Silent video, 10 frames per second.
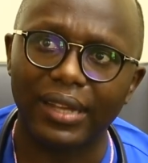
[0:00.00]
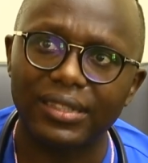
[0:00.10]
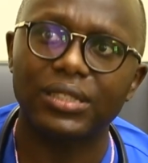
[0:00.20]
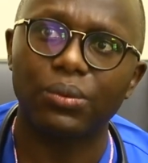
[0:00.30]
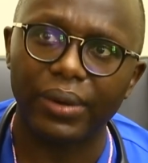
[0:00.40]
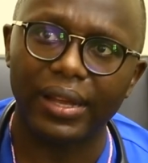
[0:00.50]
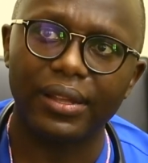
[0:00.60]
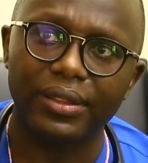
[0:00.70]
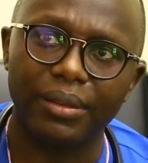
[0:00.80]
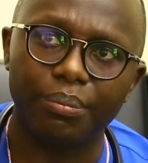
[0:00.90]
That's
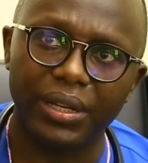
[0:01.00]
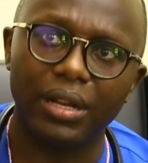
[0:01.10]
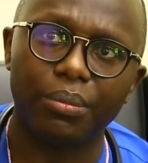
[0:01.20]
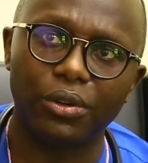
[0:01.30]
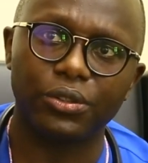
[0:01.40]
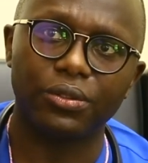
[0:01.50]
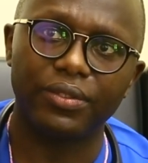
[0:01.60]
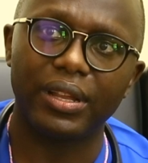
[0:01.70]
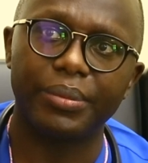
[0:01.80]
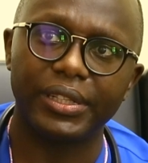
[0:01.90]
where the bigger portion
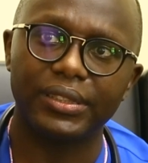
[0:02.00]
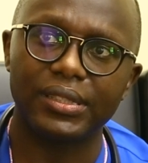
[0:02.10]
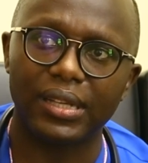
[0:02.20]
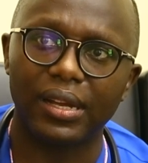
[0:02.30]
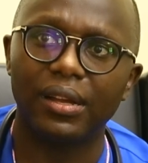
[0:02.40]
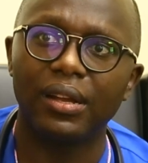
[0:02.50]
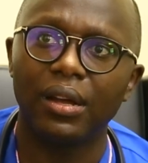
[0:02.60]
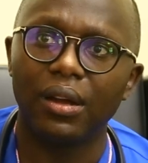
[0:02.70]
of their patients are.